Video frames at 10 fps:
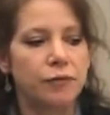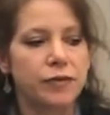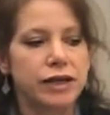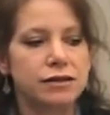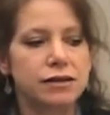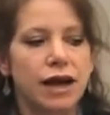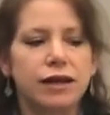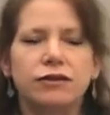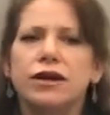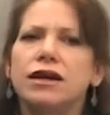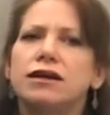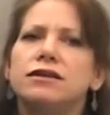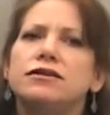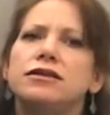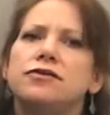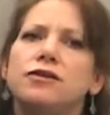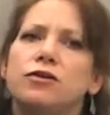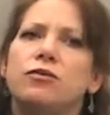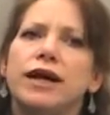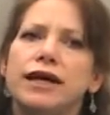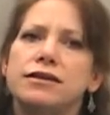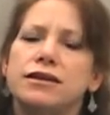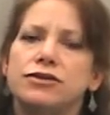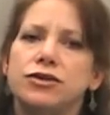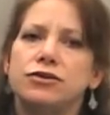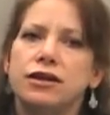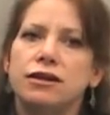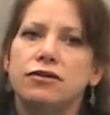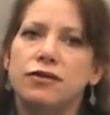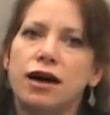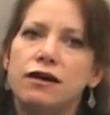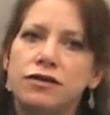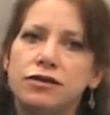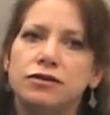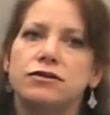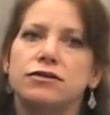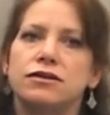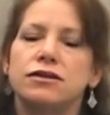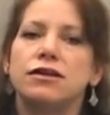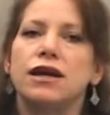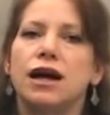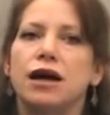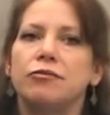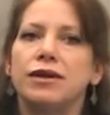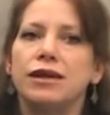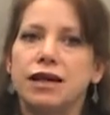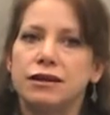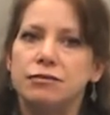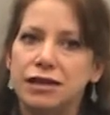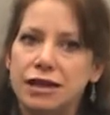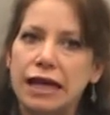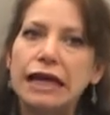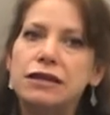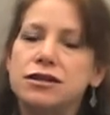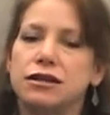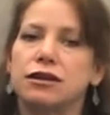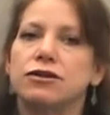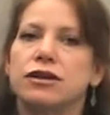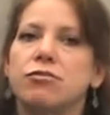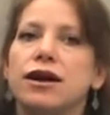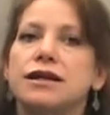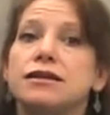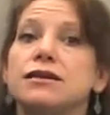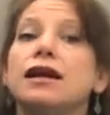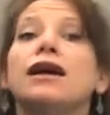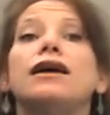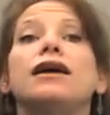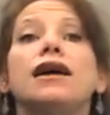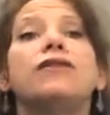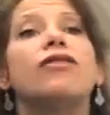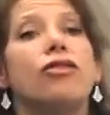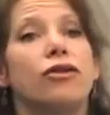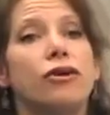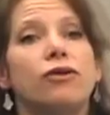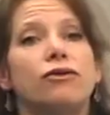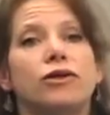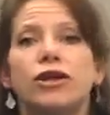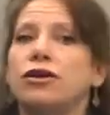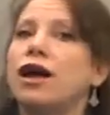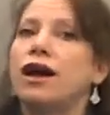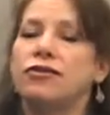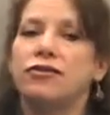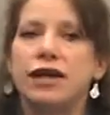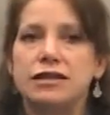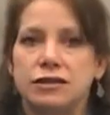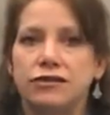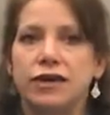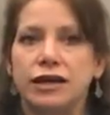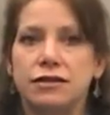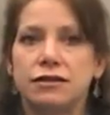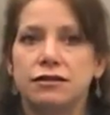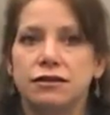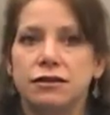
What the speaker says: is kind of different ways that you can involve the students, get them engaged in the learning process, even though you're not face-to-face.